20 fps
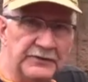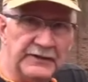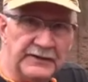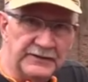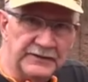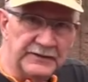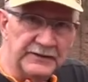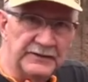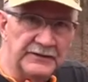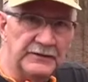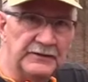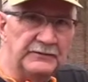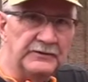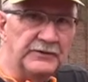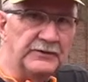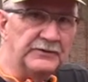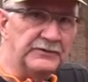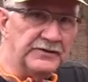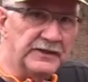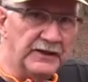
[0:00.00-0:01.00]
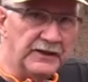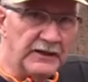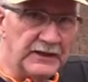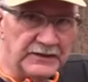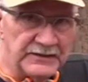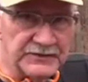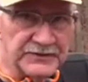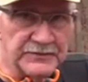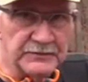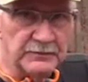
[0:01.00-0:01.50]
income, your
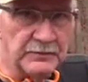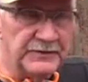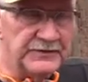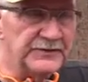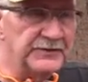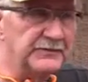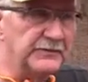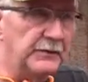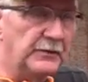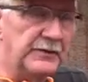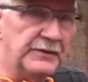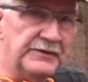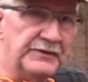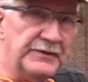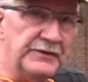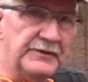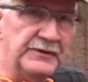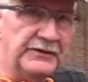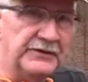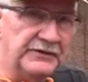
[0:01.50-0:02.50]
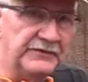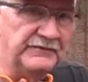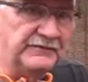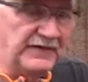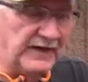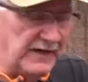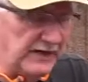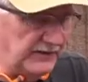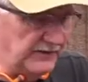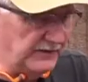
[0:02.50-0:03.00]
tastes, what's important to you, your
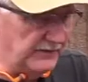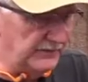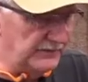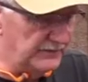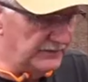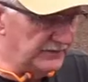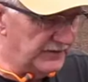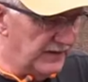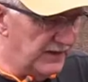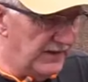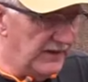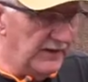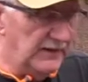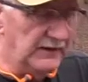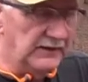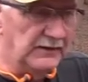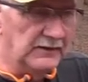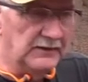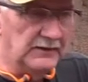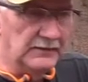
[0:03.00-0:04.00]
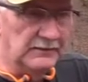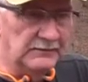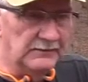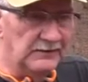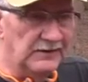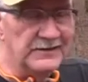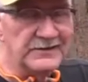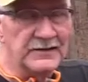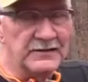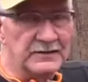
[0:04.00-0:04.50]
values.
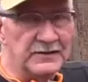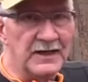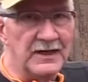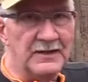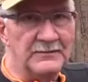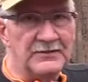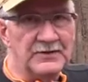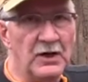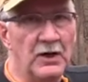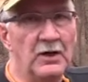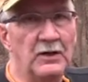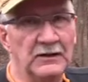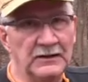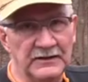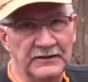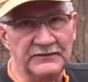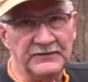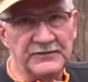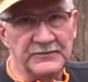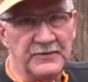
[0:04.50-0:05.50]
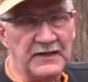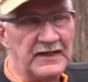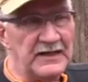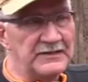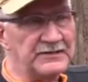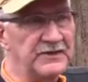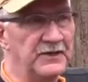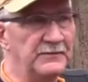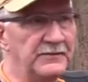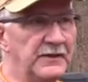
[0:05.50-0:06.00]
Lots of times, all of us buy
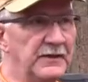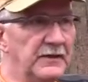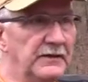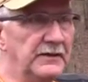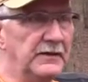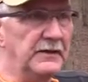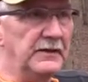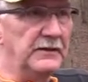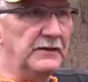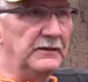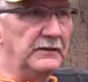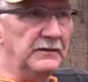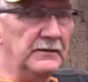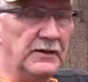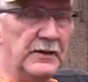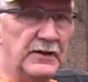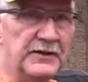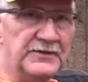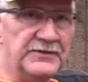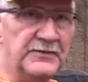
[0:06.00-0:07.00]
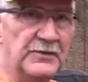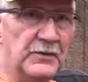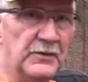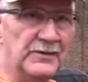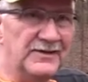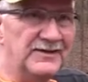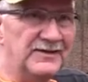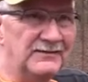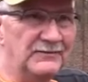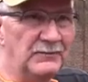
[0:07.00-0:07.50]
something that costs
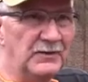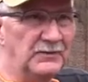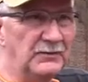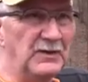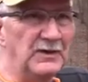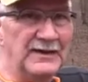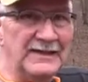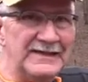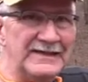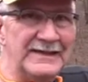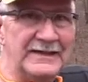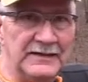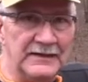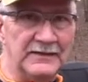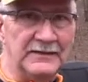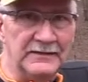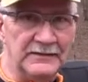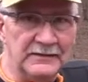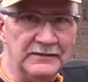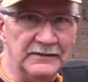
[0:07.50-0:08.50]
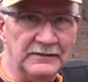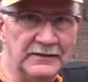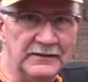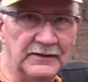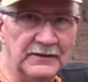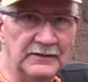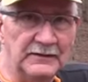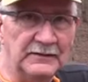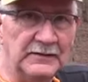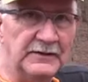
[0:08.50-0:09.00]
more than we really need. You
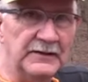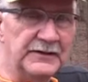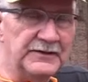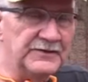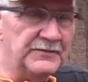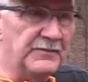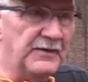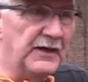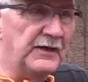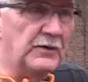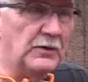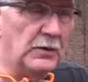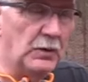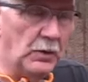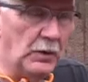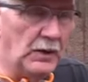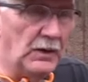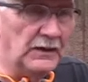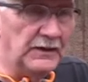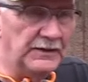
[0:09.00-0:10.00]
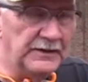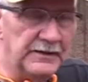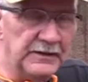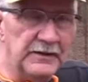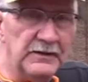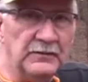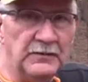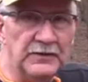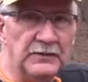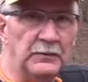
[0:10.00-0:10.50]
know, it's better quality
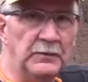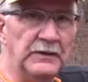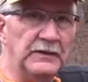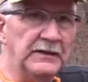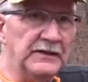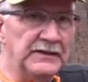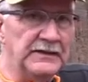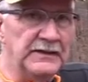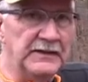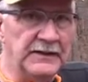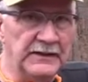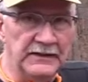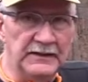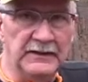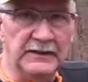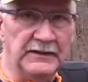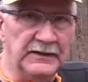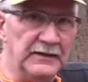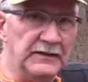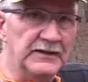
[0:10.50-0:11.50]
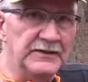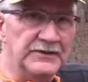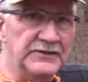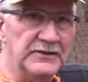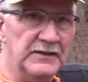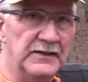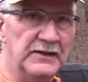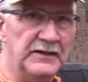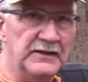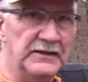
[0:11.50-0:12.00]
than we really need, I guess.
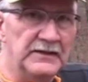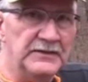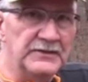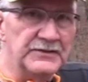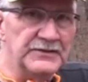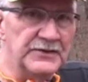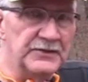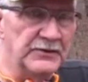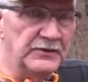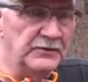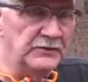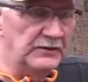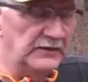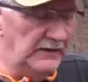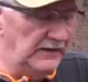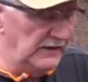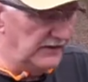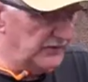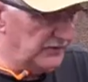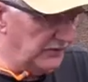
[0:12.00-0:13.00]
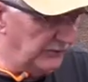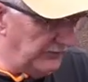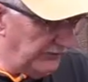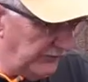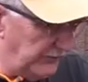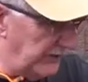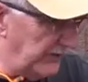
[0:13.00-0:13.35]
So before you